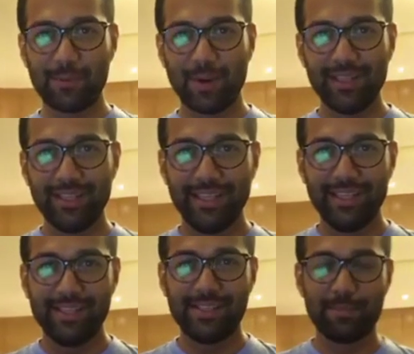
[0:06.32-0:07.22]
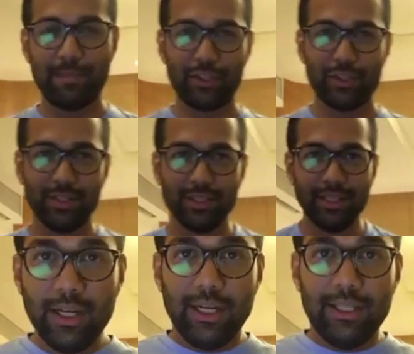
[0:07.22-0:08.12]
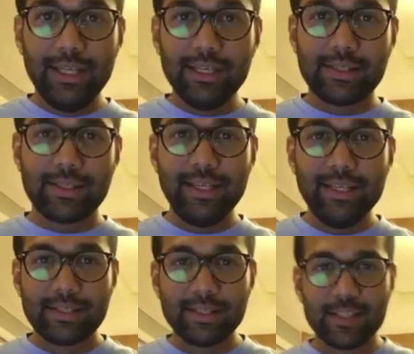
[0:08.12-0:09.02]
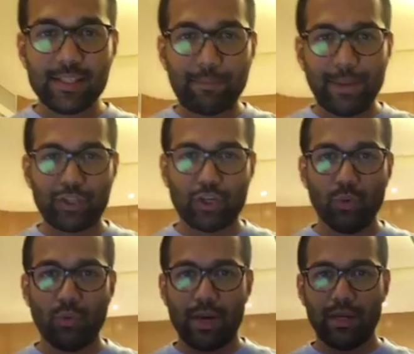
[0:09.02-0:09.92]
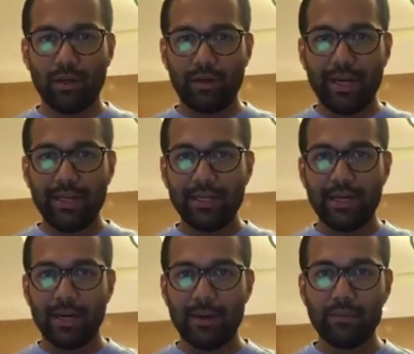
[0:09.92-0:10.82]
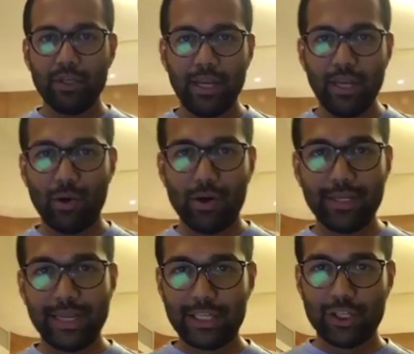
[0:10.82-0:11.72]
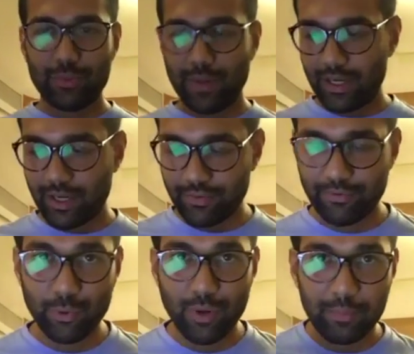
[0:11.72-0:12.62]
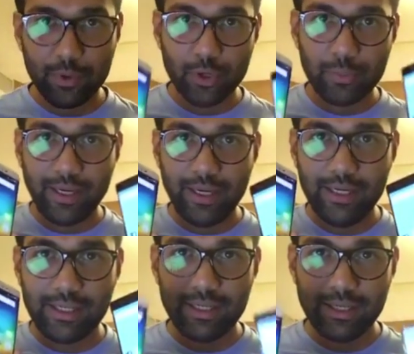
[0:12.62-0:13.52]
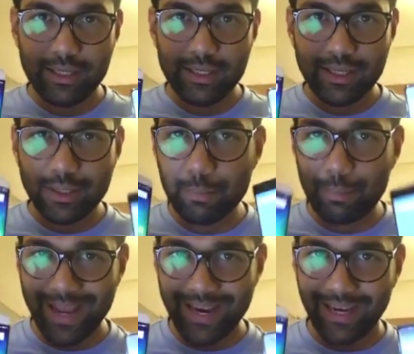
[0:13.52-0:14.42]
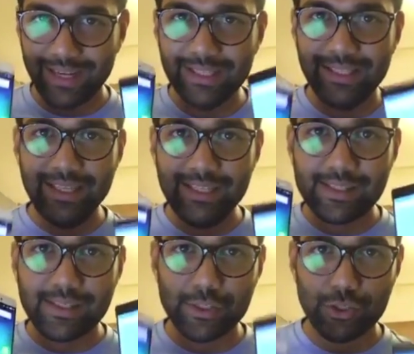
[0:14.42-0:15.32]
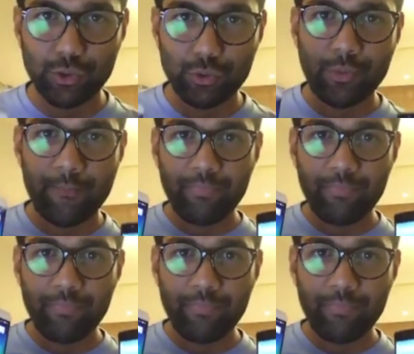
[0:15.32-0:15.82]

one is special. This is a special one, all right? Today on Gadgetwala review, I'm going to be comparing these two